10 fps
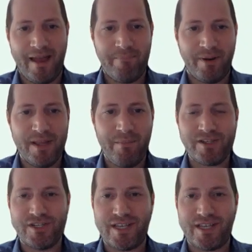pretty
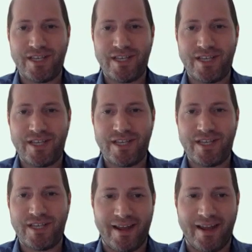much it started from
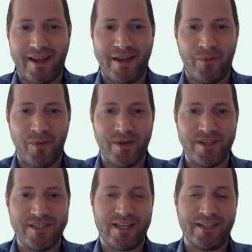there. We
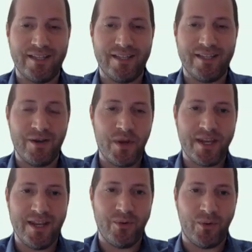started
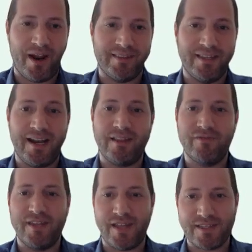looking on
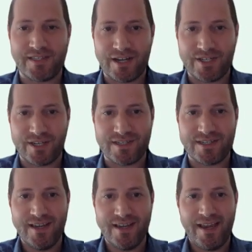alternative data
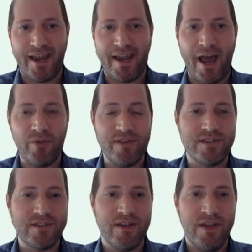structures and how
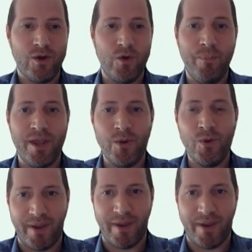this could be
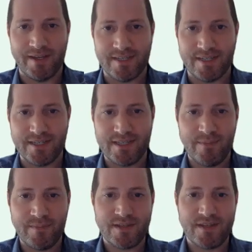used in
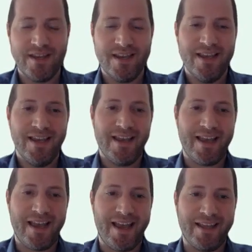blockchain-based
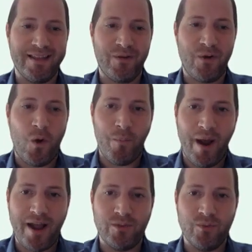systems.
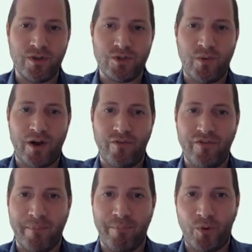And Obyte was one of the